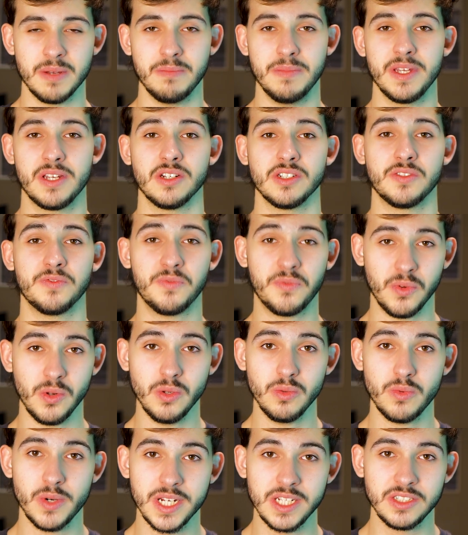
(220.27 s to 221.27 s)
because
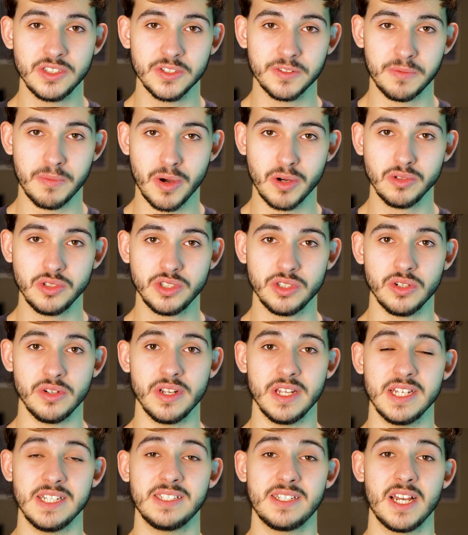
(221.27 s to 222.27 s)
full range of
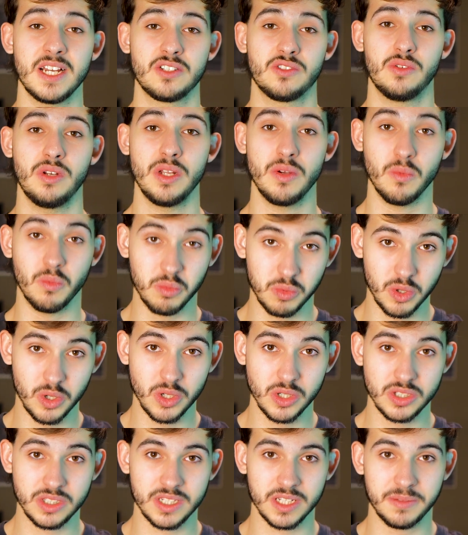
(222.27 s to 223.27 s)
motion is actually
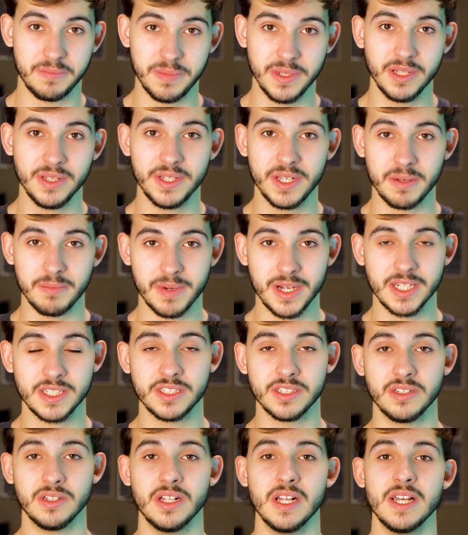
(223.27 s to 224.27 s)
worse at building
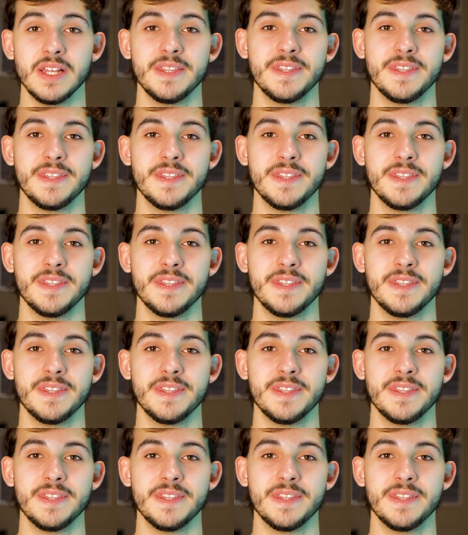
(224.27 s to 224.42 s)
muscle